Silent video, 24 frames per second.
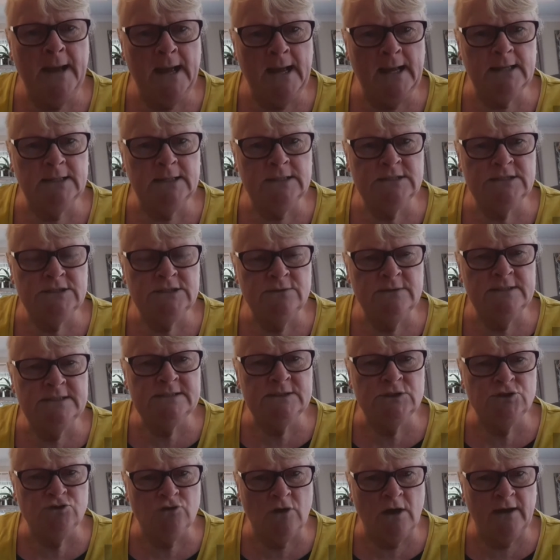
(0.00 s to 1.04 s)
back to
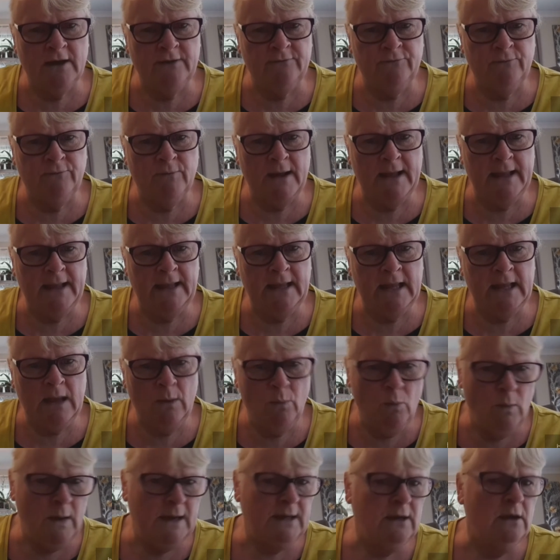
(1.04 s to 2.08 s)
his driveway
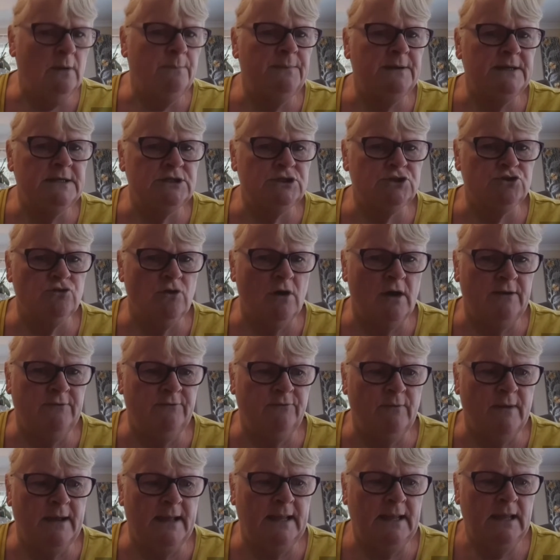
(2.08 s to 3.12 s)
and went up his
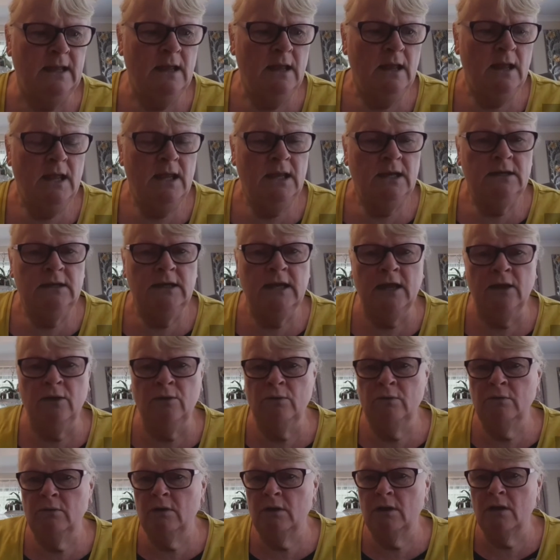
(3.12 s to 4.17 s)
driveway.
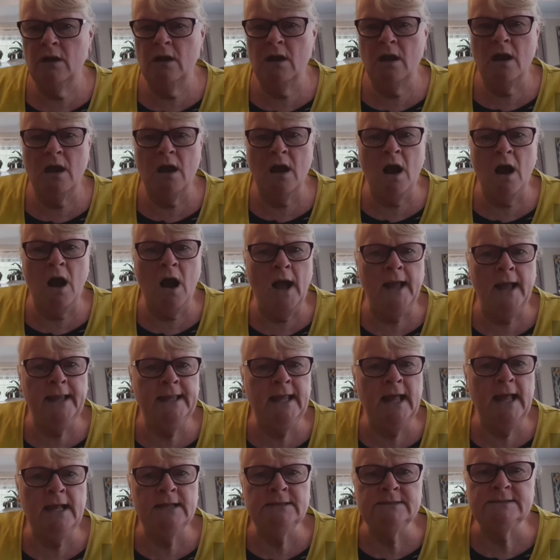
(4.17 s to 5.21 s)
Now, I
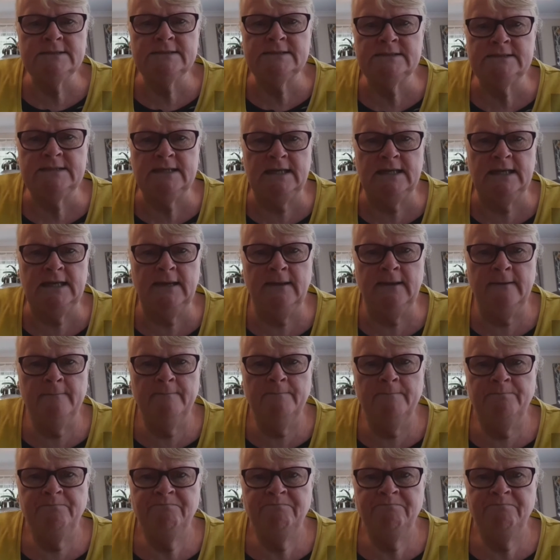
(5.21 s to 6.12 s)
can't see